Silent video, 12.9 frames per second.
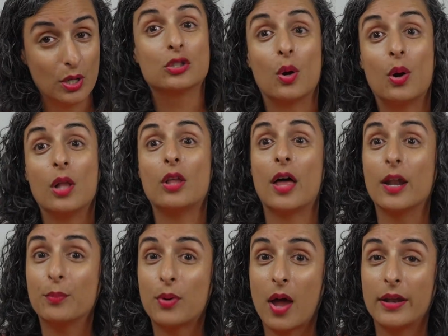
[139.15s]
So a lot
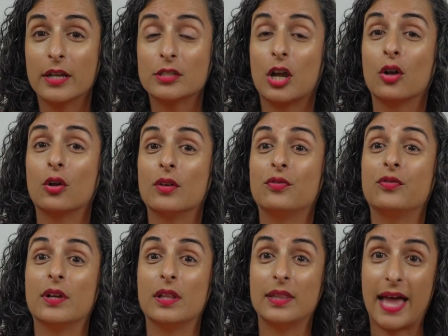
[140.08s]
of products are going to
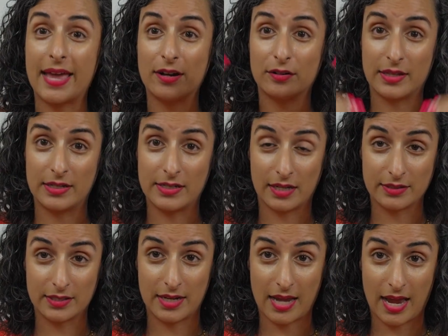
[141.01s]
feel lighter than
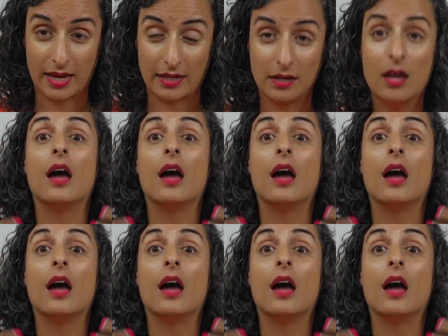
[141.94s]
Delta nine